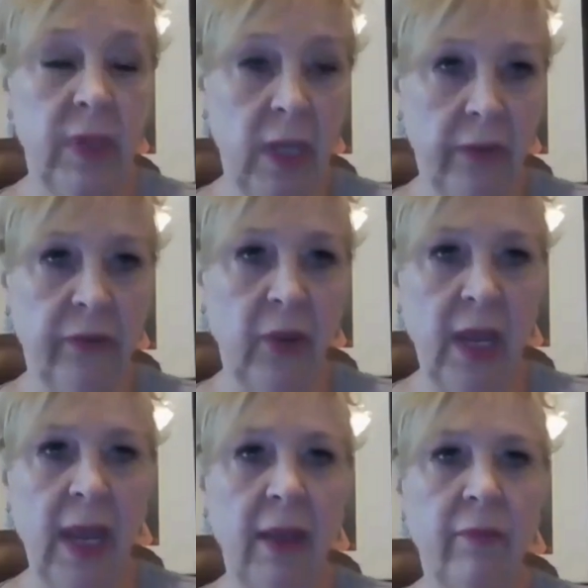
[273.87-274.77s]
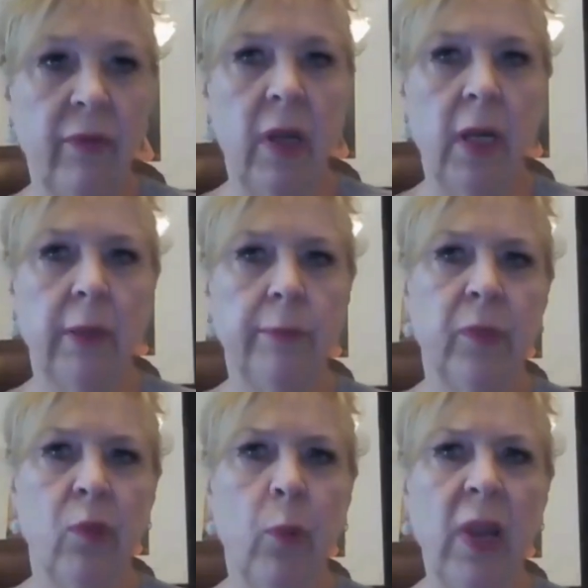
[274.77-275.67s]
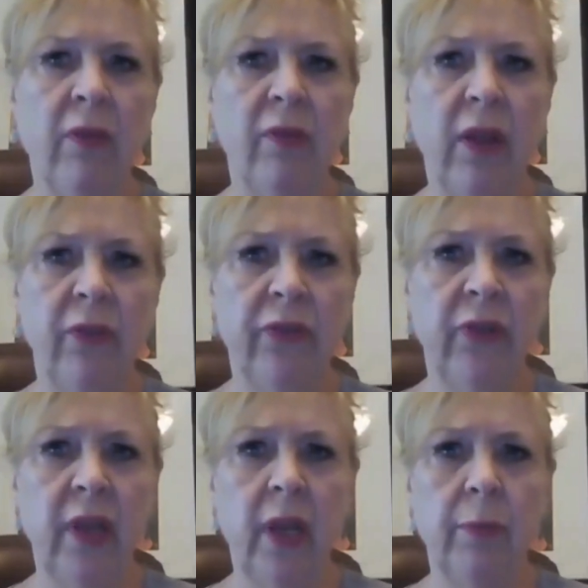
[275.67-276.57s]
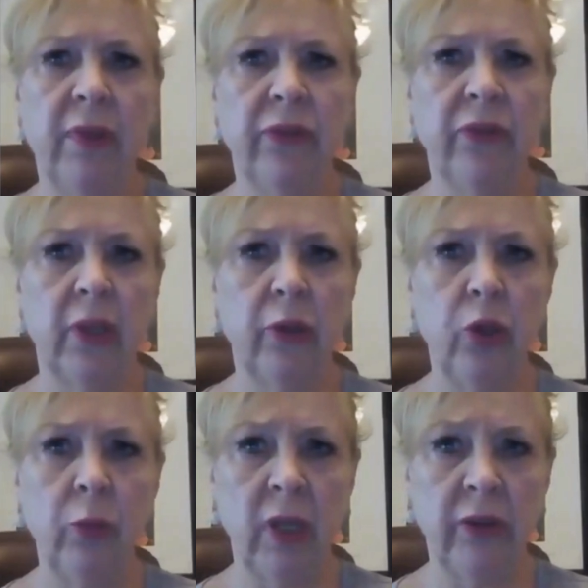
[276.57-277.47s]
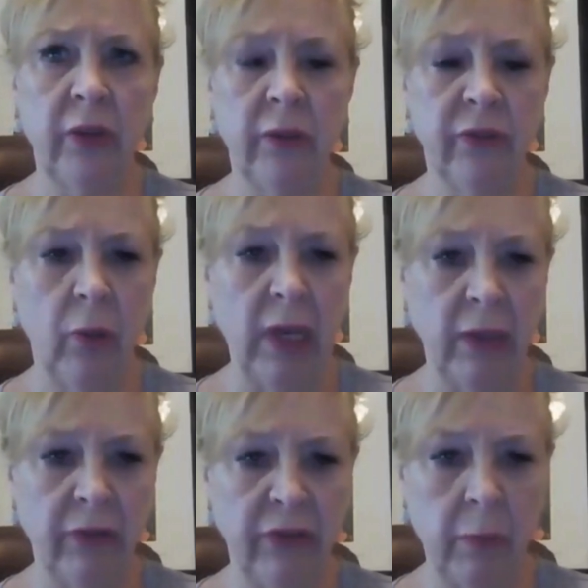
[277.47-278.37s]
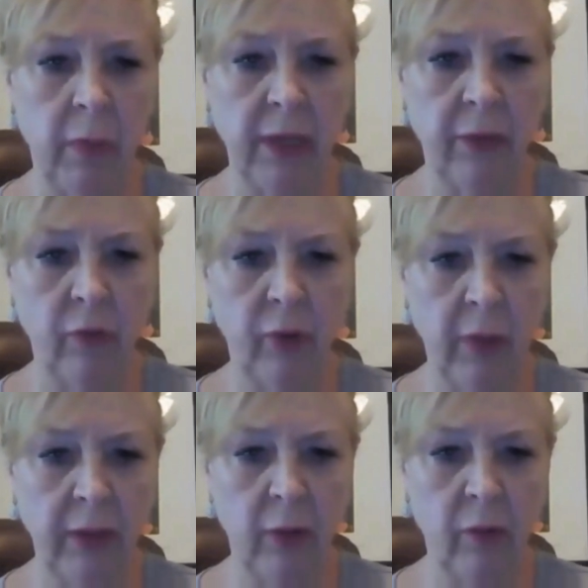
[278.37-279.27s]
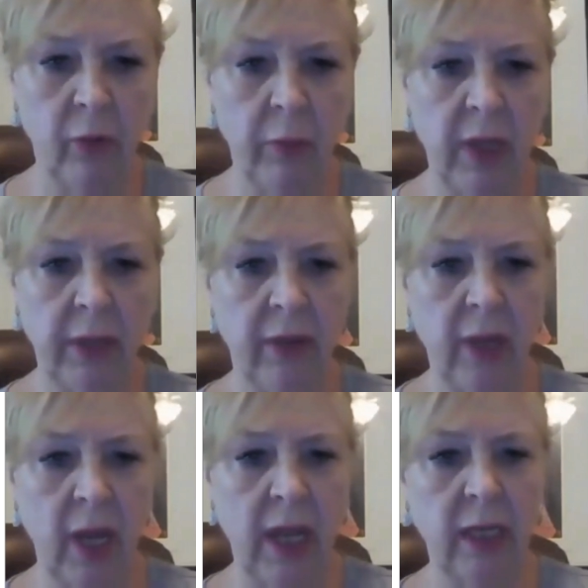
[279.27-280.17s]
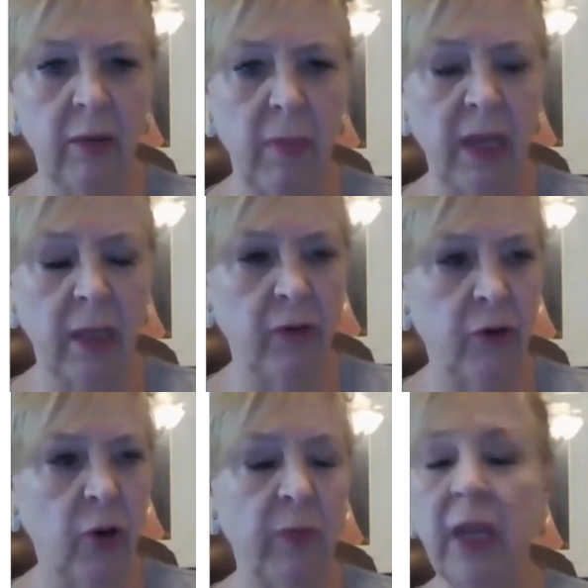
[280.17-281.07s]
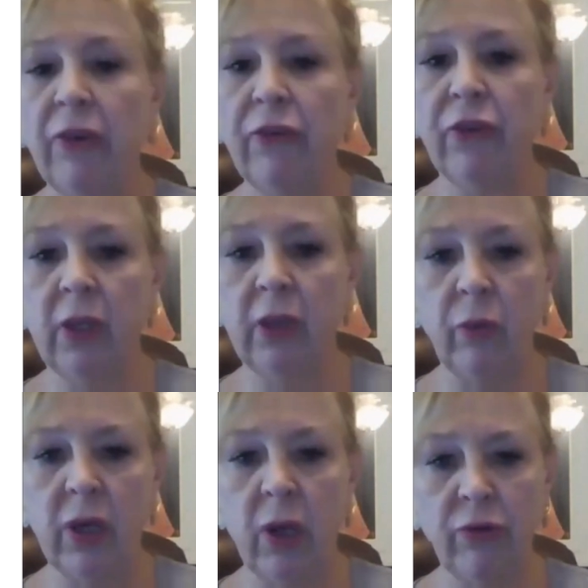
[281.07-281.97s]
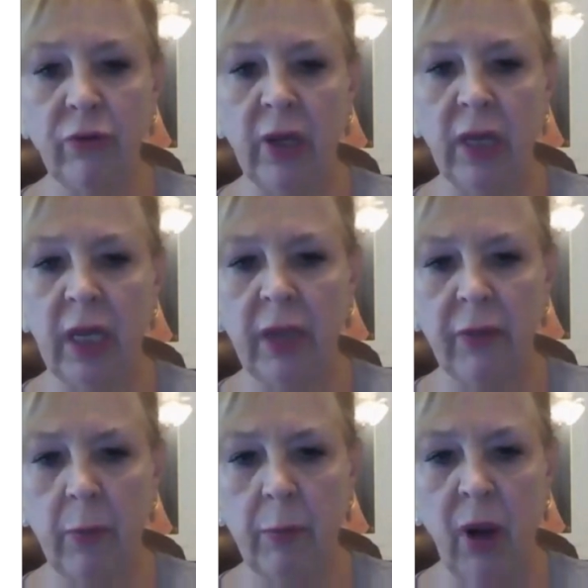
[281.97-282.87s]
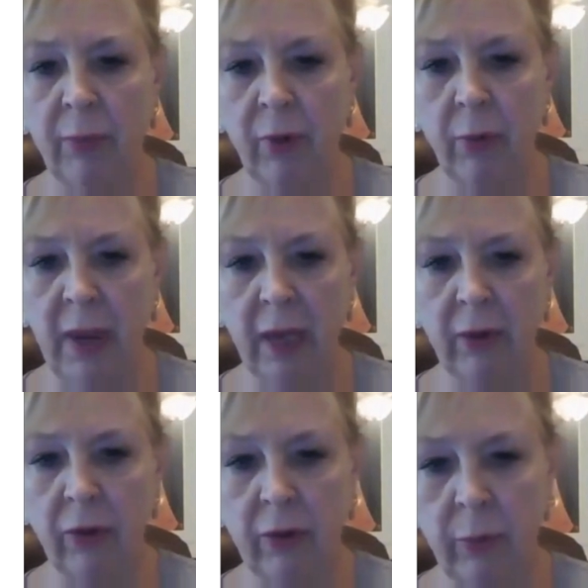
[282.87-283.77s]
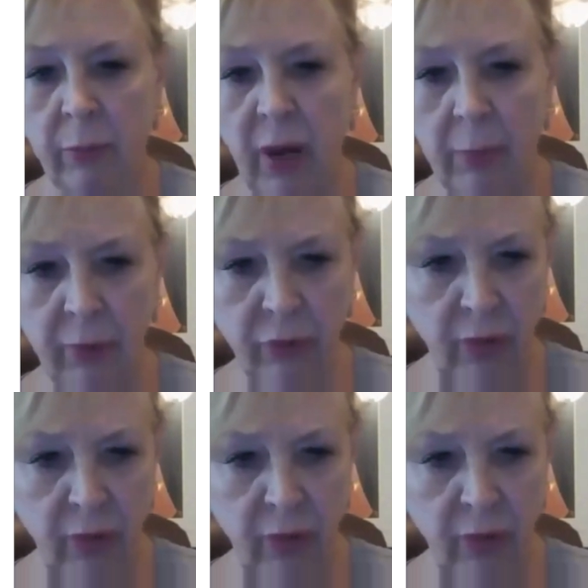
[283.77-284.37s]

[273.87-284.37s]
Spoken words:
Yes, I have. The way I've got this set up is accumulative, so I can see month over month over month, and I can make a determination if we are trending in the proper manner or the proper